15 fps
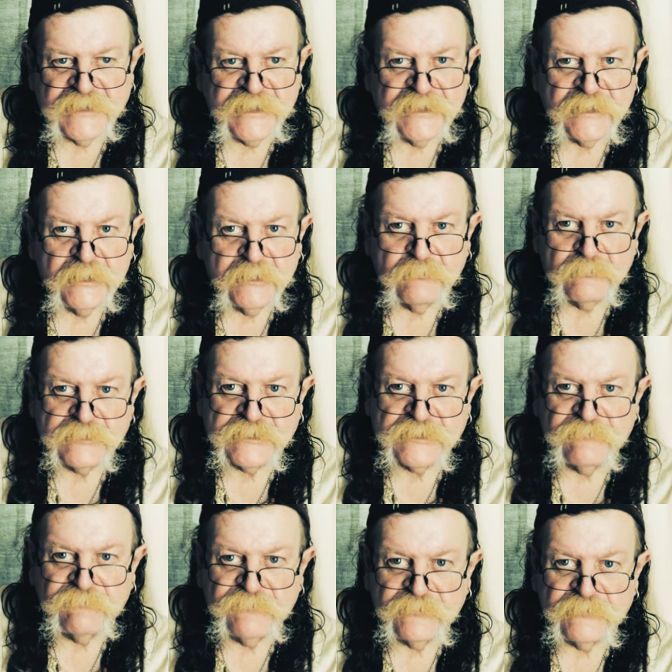Anglia was the
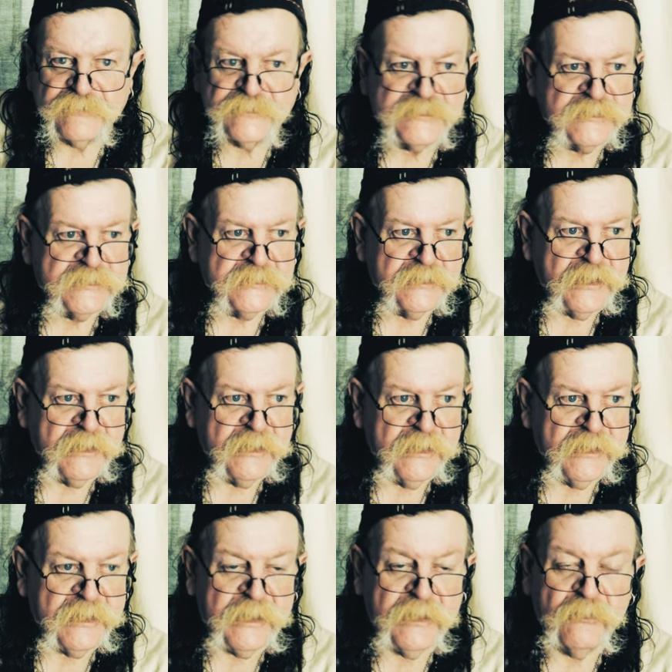first
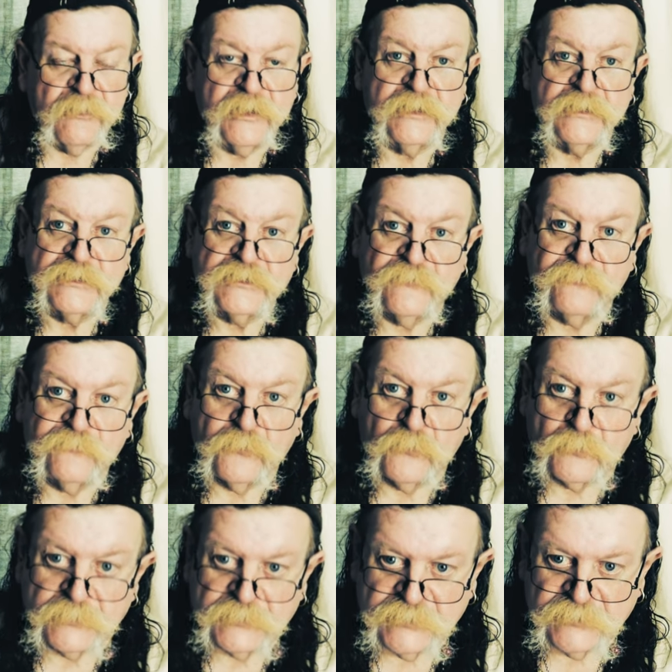uh, area to
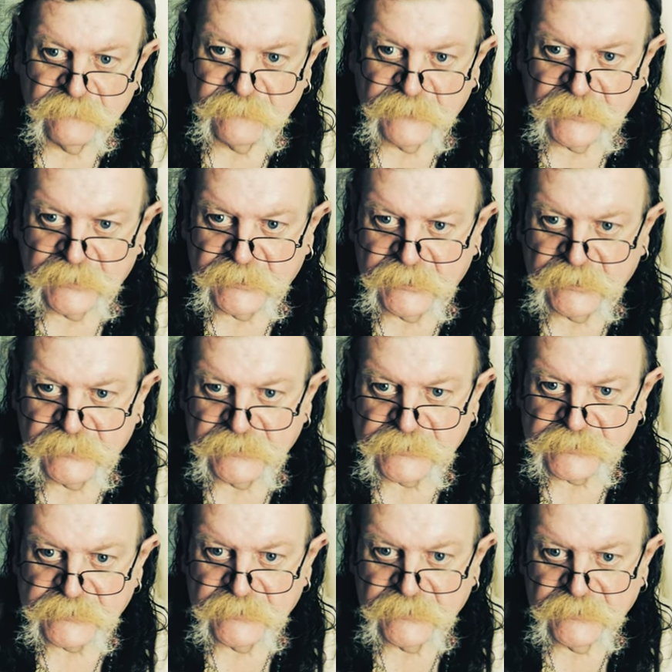fall to the Vikings.